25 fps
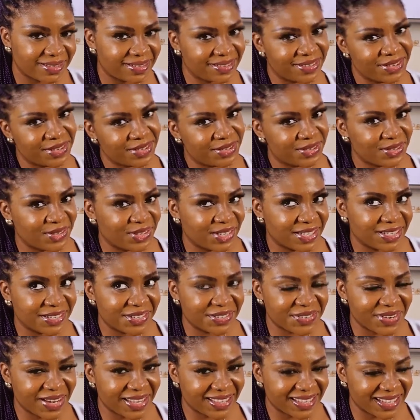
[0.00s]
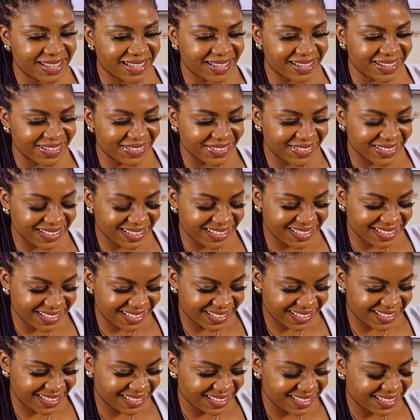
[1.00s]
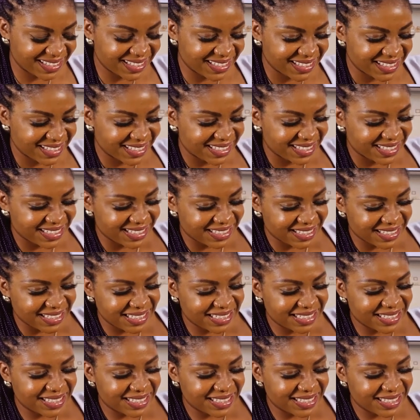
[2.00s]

you too you can try that out.